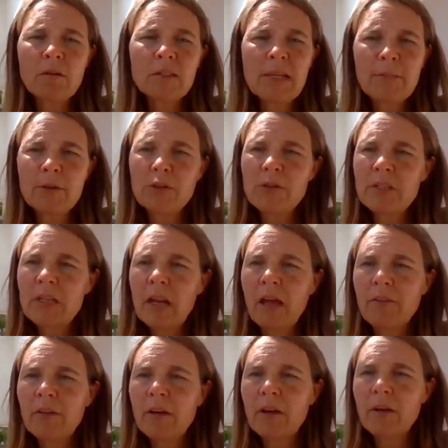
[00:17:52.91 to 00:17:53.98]
cemeteries and
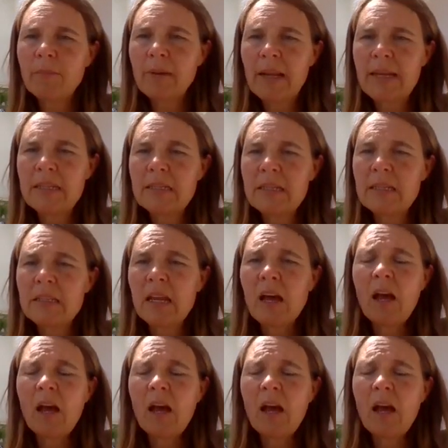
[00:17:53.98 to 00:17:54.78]
other places.